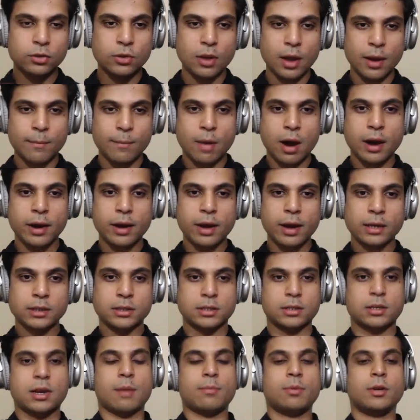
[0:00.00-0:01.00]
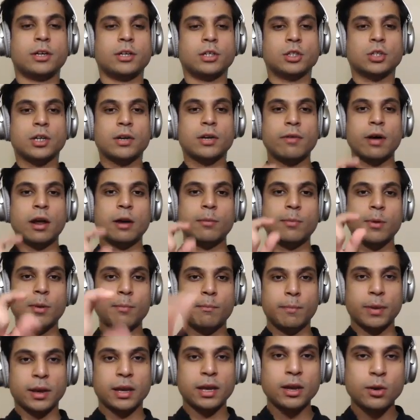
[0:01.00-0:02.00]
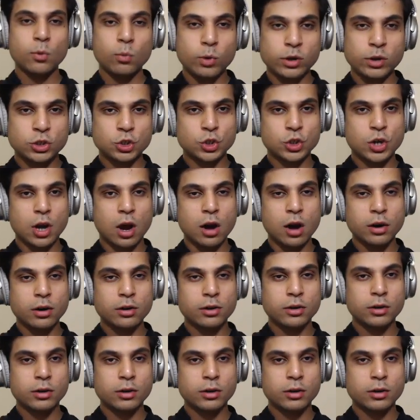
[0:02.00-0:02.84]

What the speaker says: am I, as an application developer, picking which shard